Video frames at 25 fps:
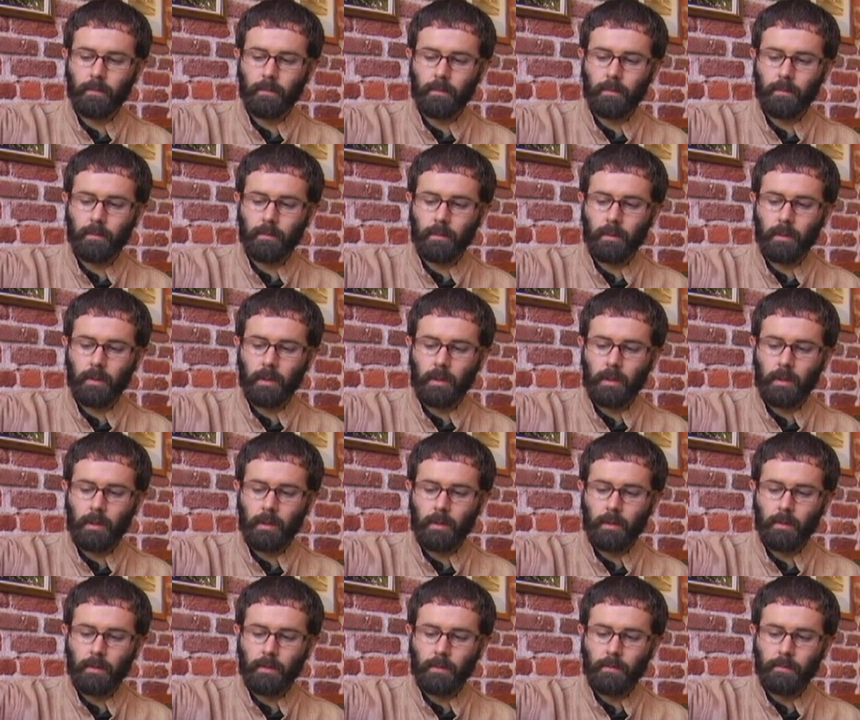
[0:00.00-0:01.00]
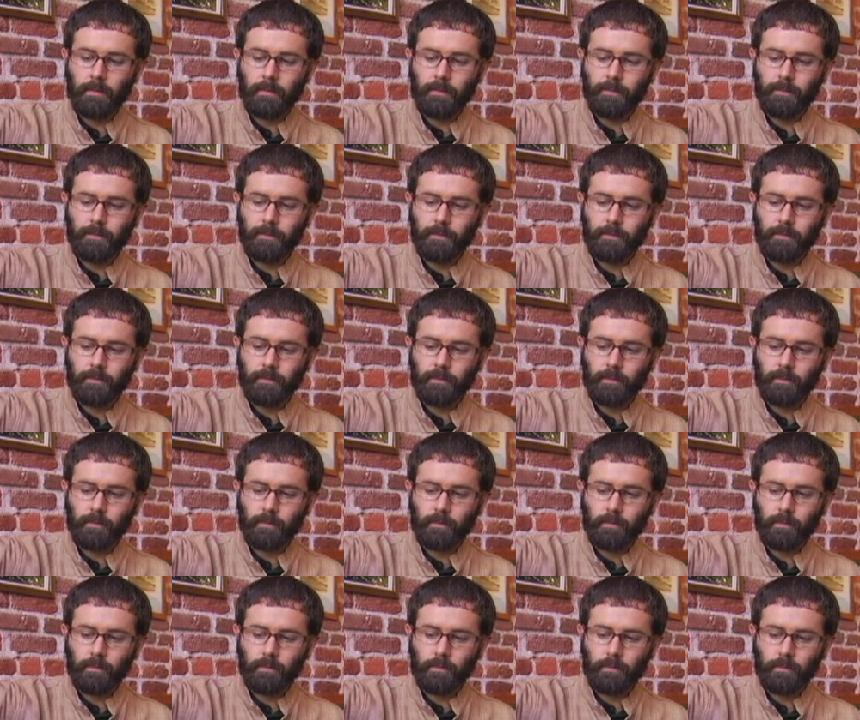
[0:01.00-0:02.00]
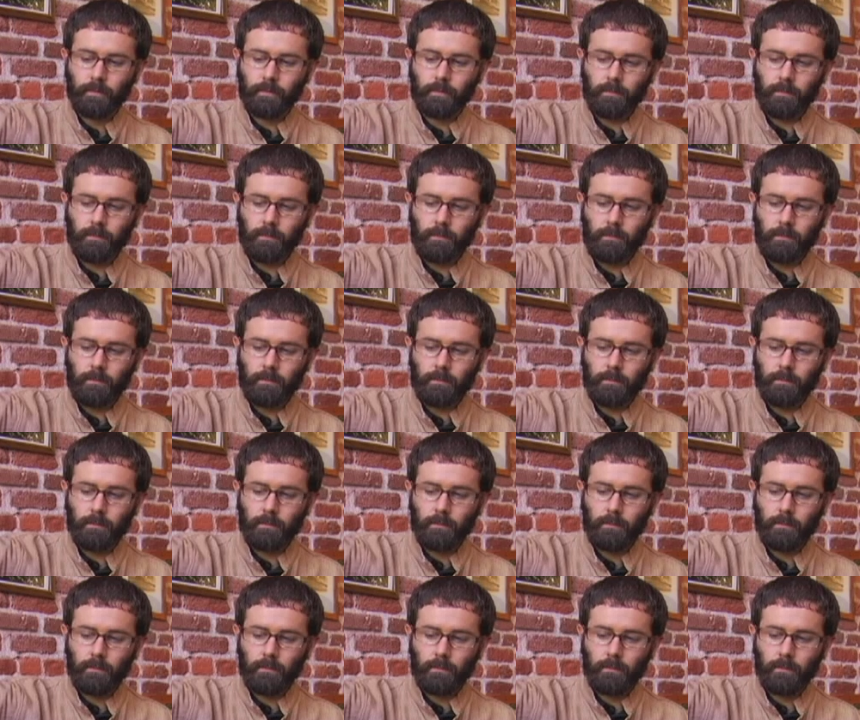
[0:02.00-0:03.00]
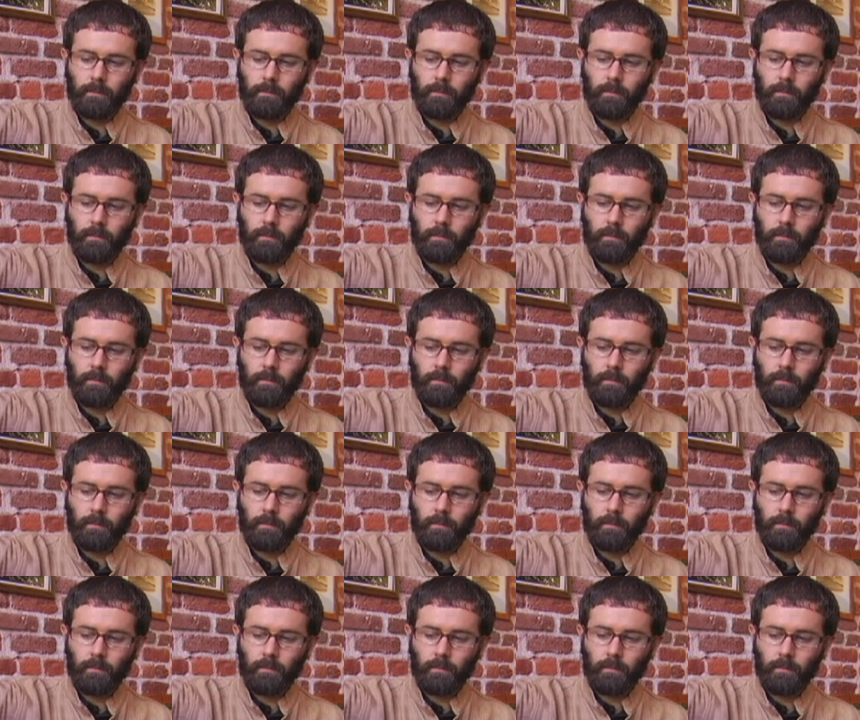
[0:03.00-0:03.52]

Nothing is said.